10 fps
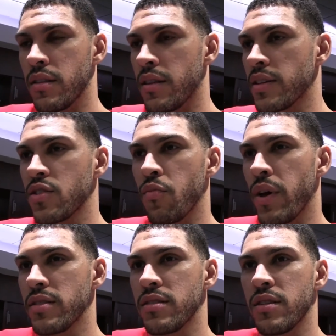That's the
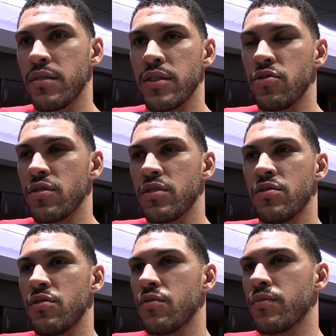best thing that you could
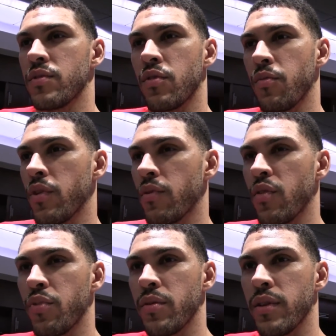do. Don't be
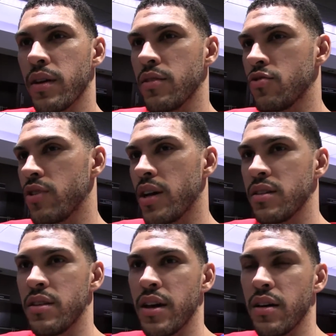around people that are gonna drag
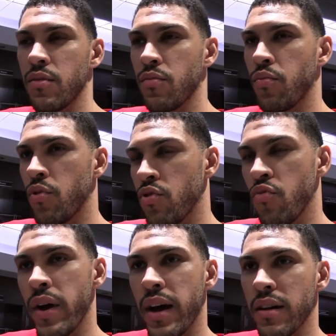you down, pull
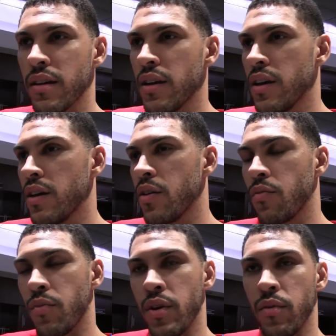you back.
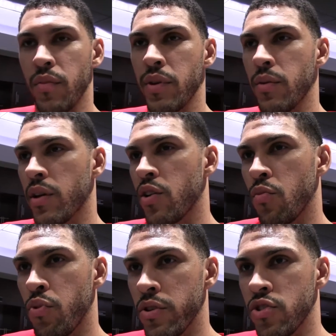Be around people that are
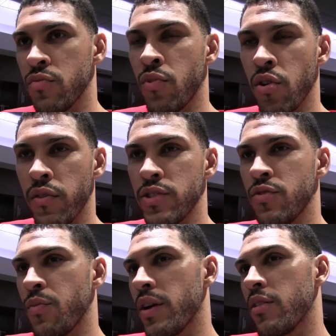gonna push you, motivate
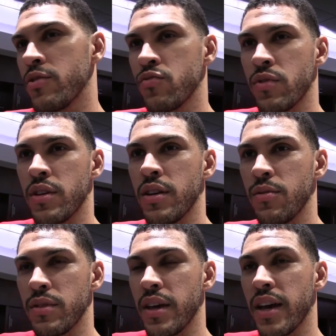you. You might not always wanna hear
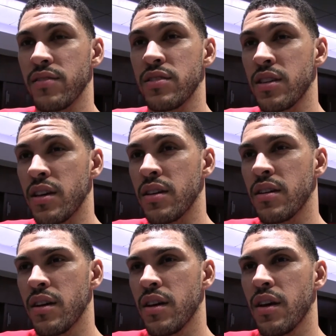what they have to say,
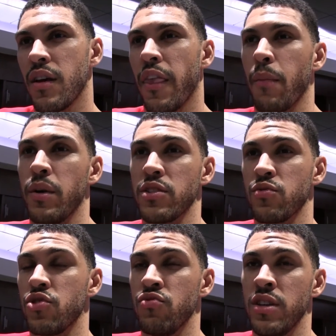but it's
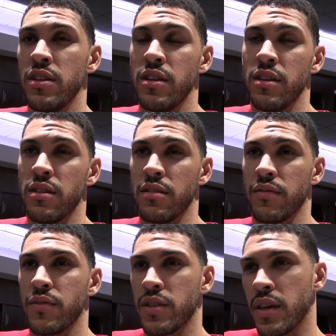what you need to
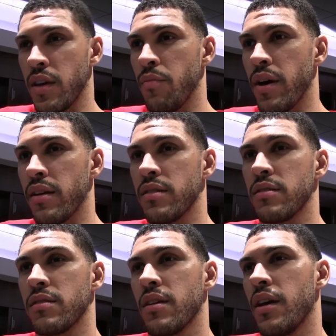hear to get better.
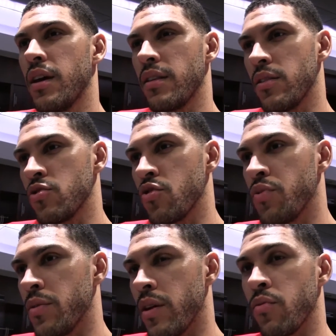And those are the
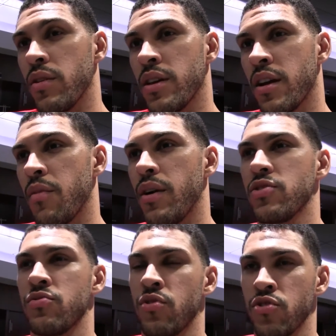people that really care
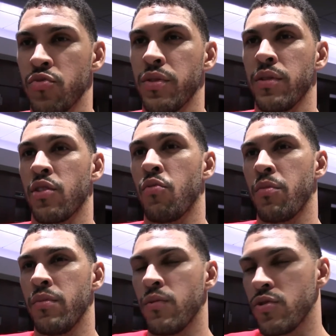about you, and those are the people that are going
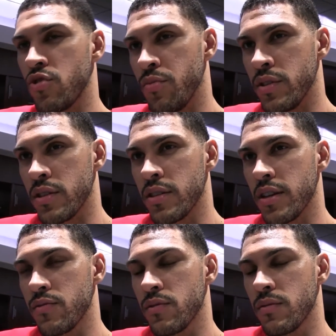to want you to be
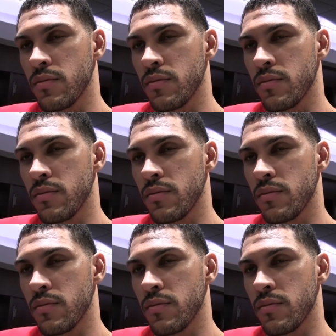successful.